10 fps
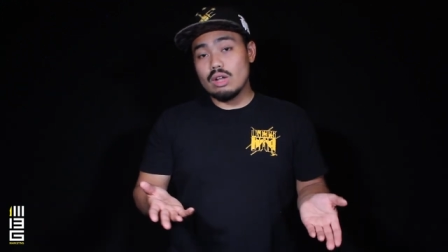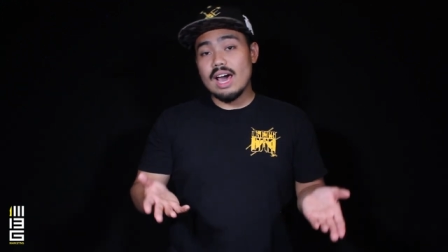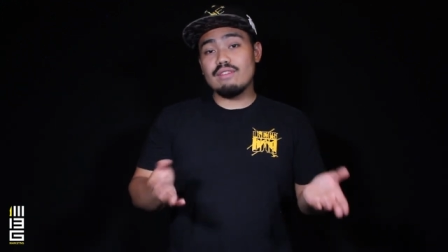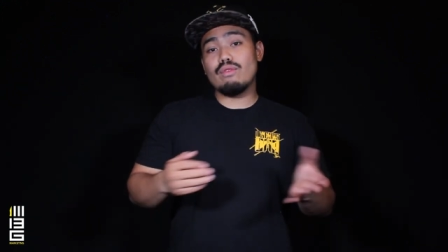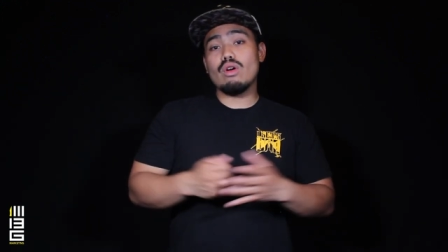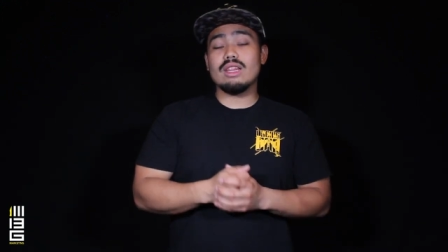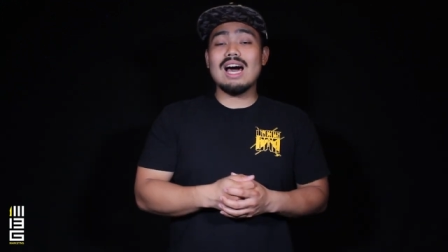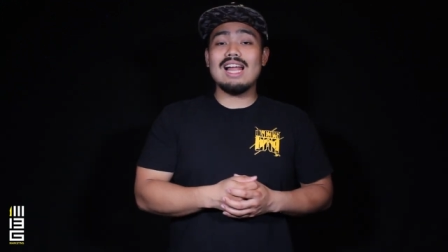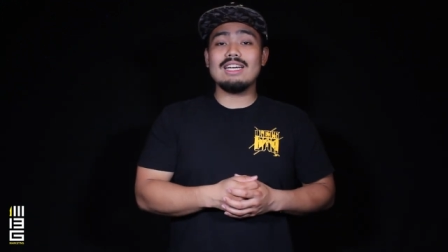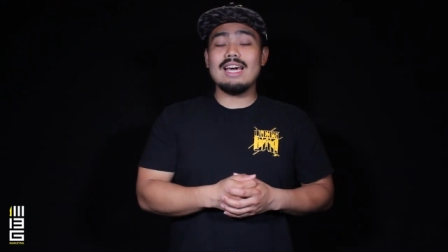July fourth
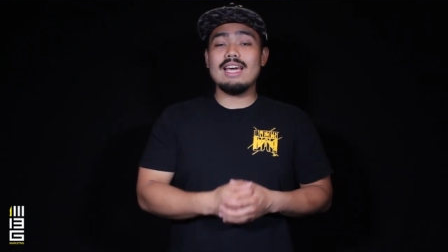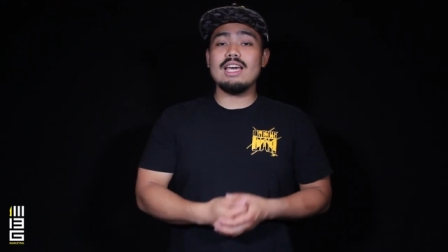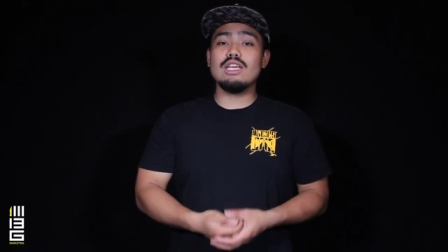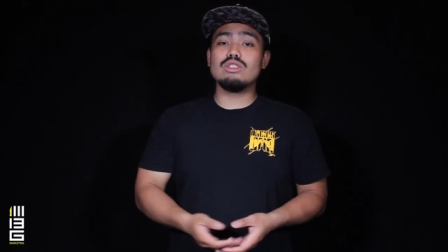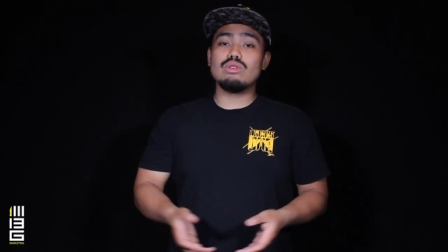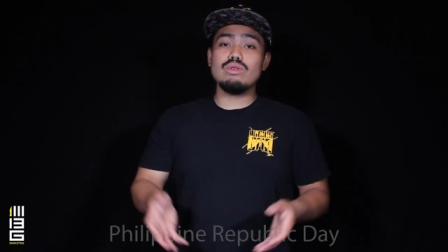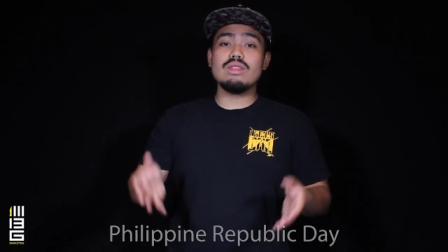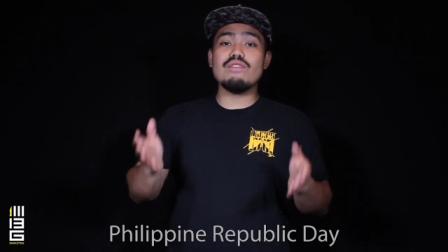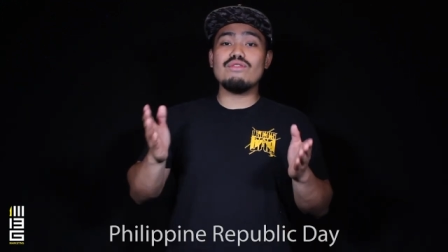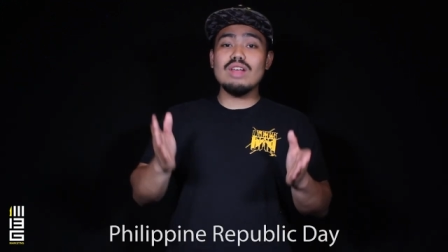holiday into
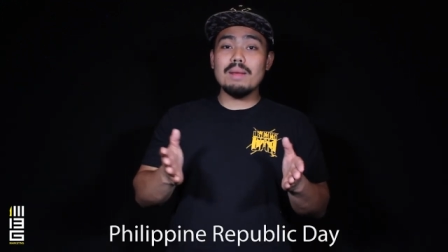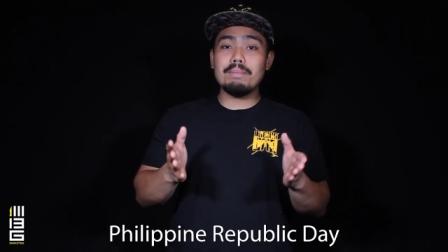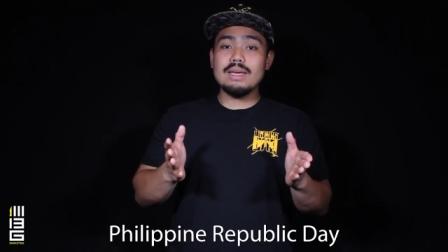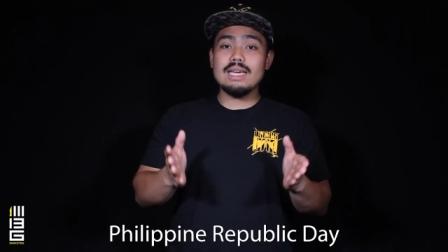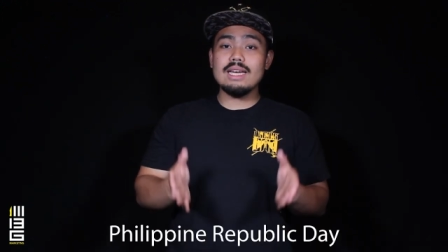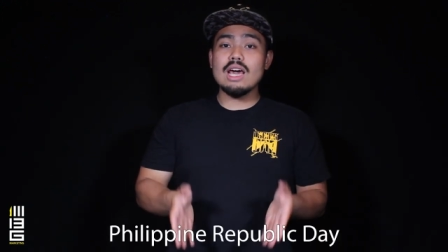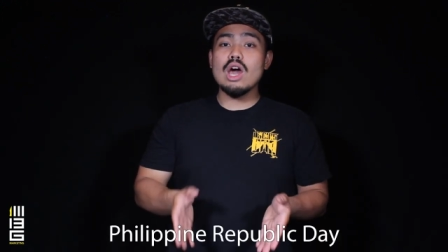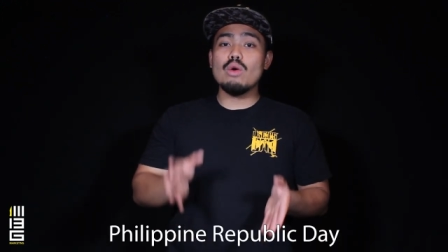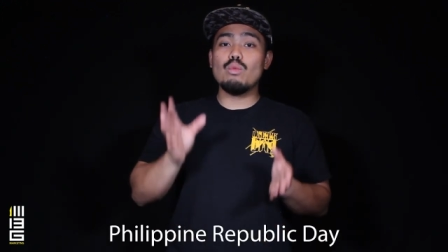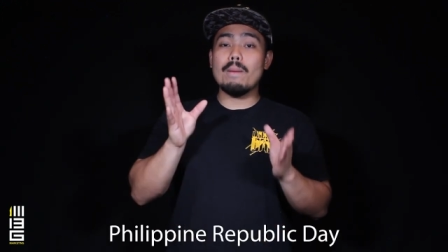the Philippine
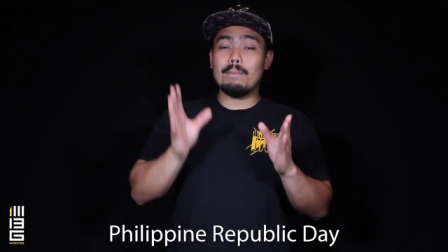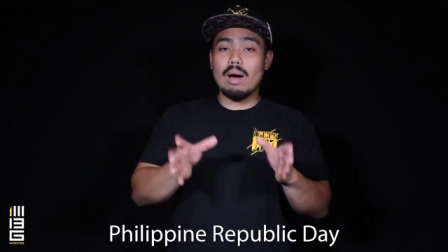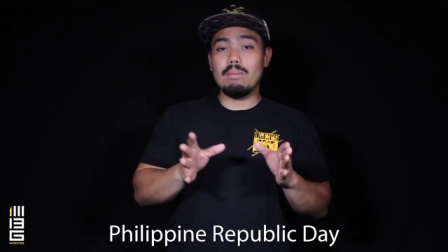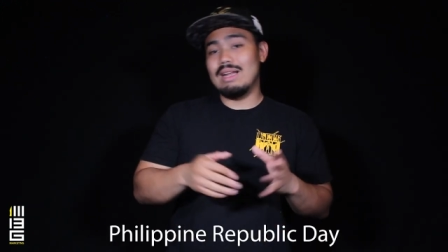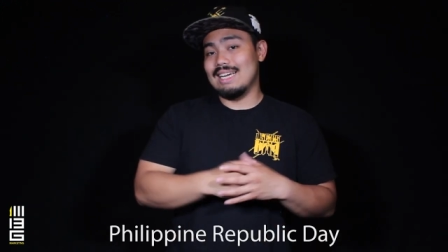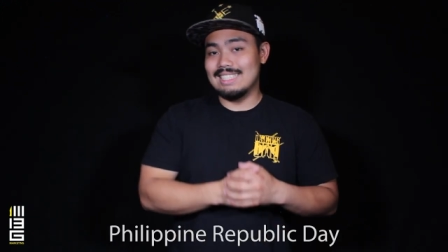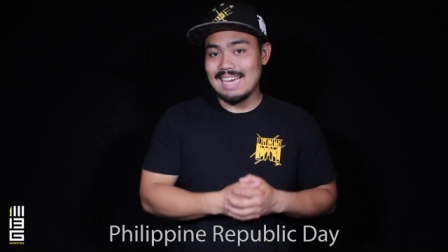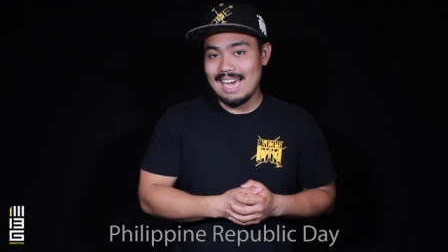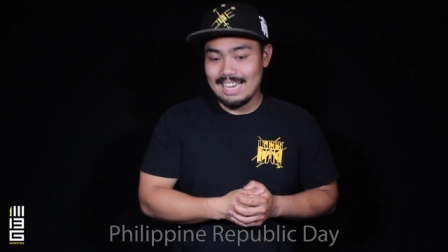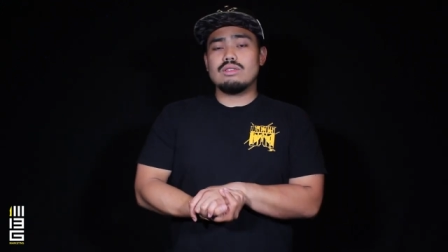Republic
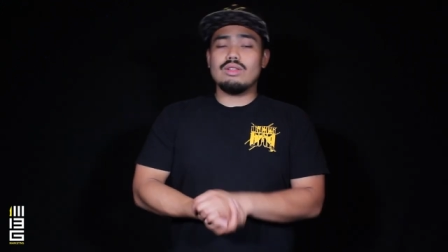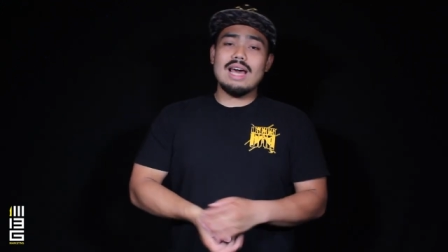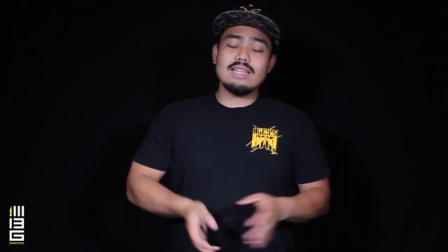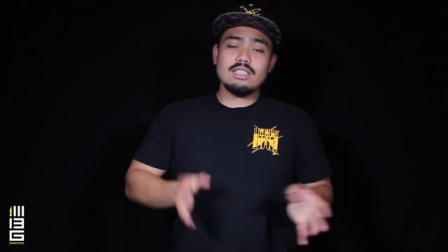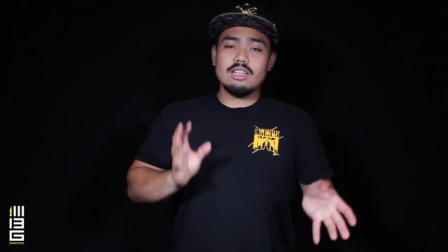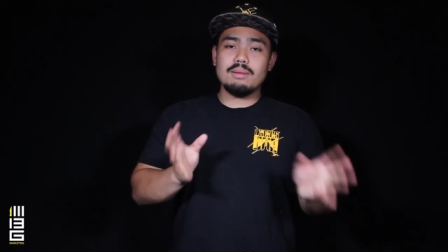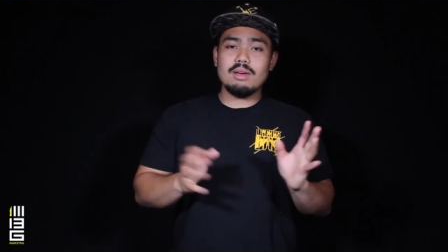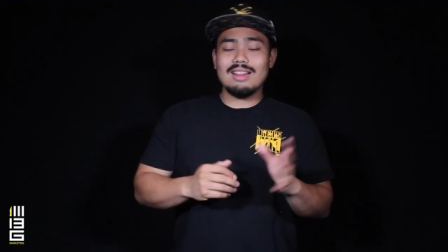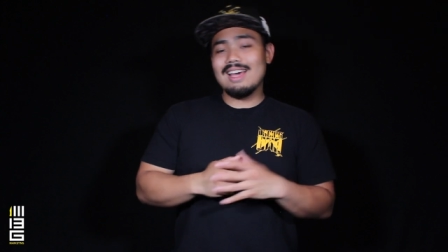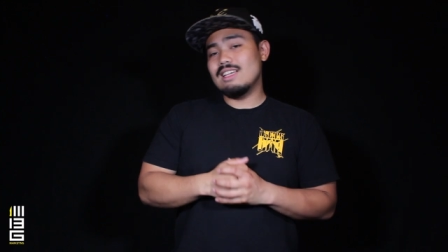Day. So that's a little
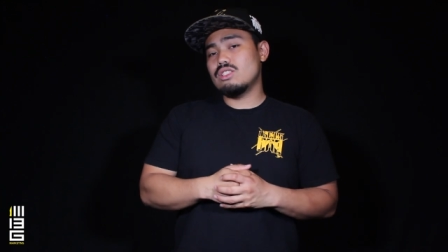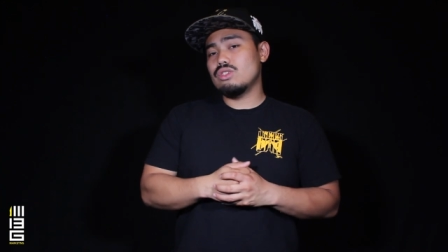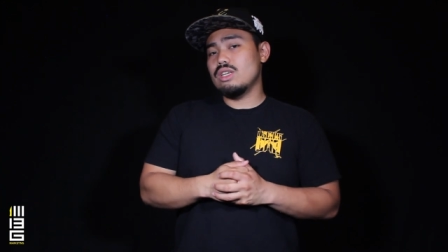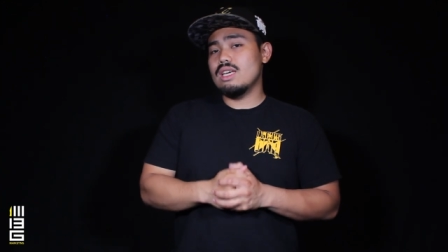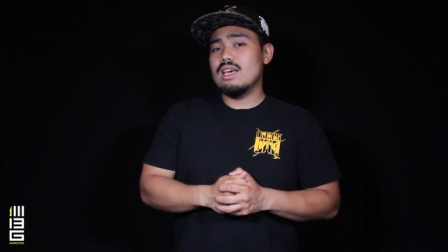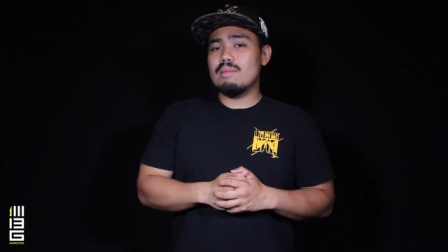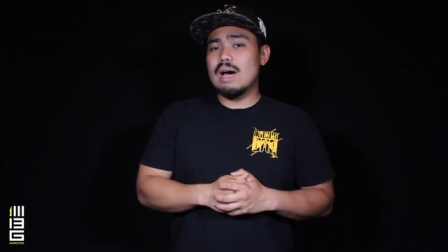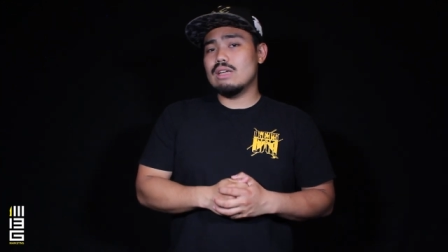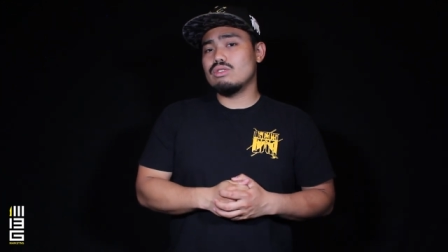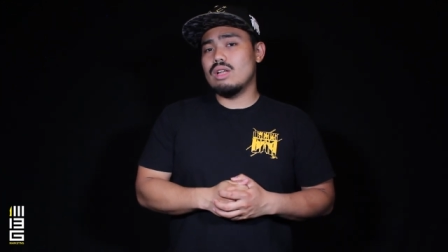bit of the history
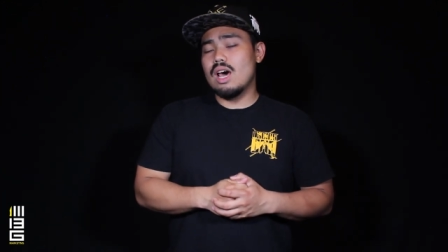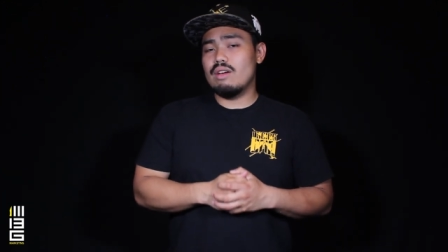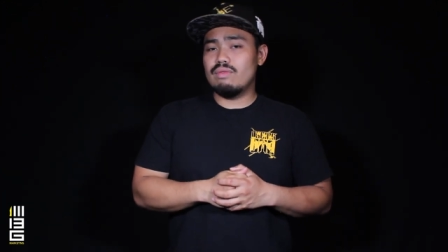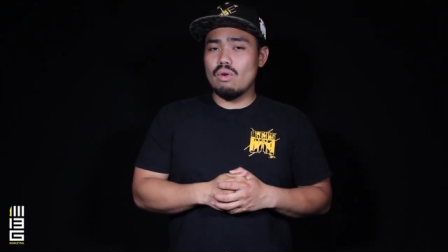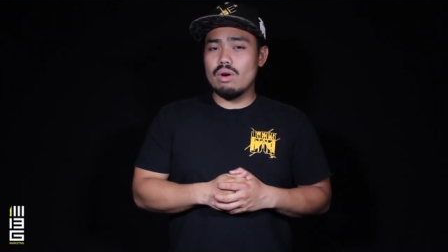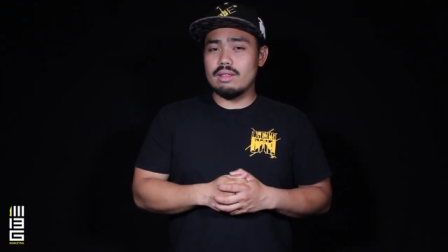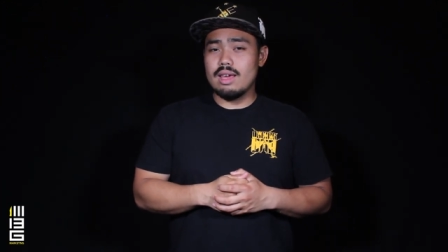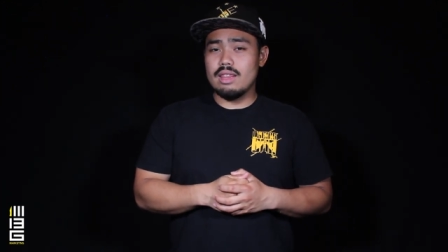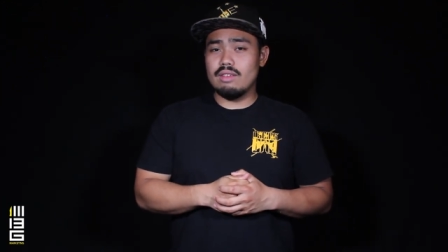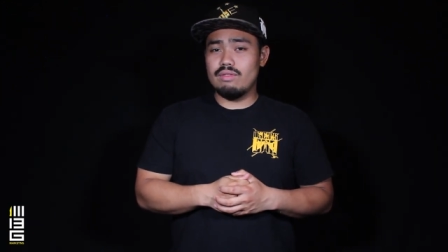about July fourth
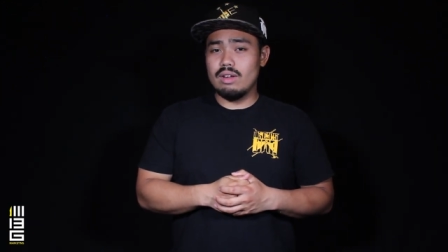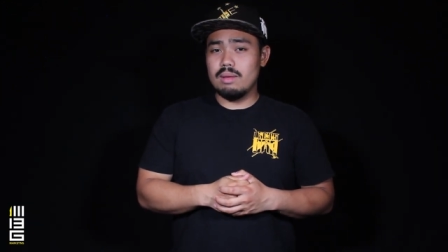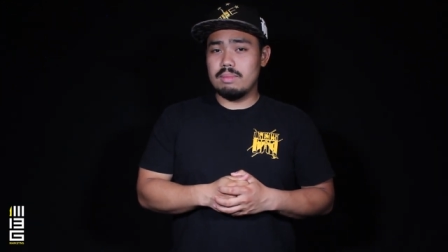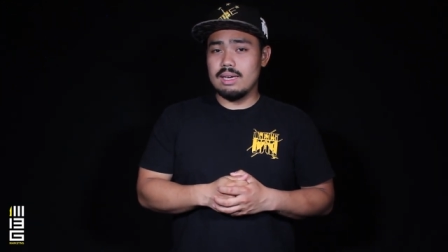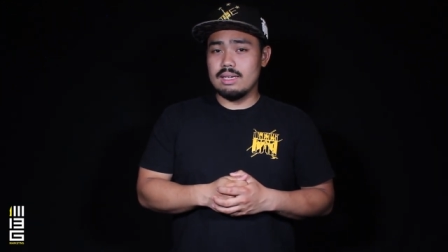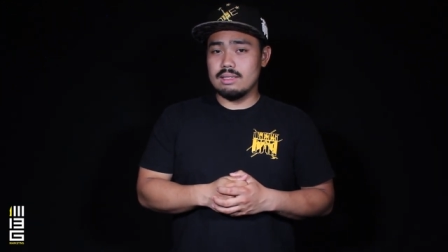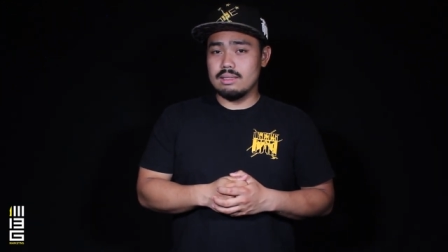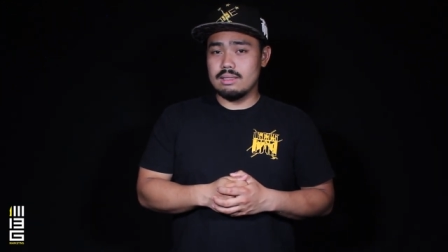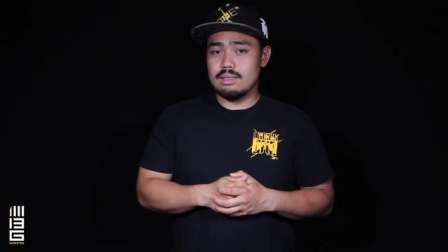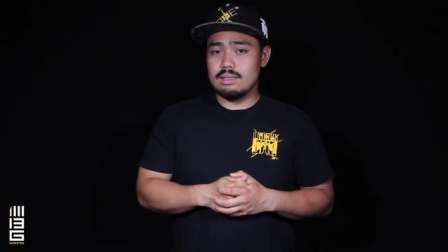in the
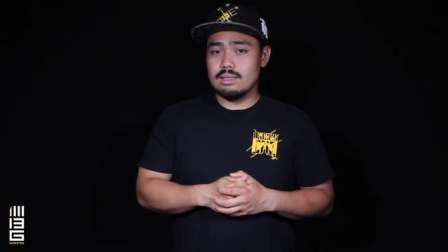Philippines.